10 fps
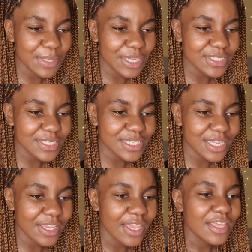Because it's
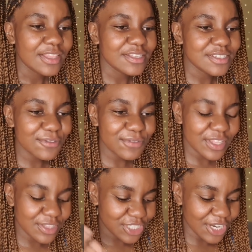like the stuff
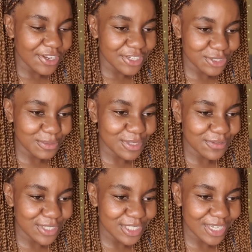that the charity shops
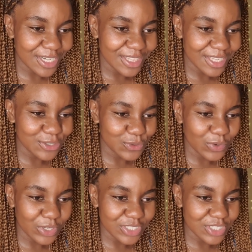have decided they don't
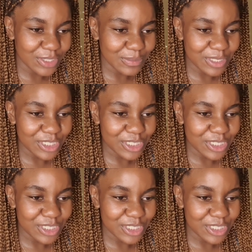want is going to be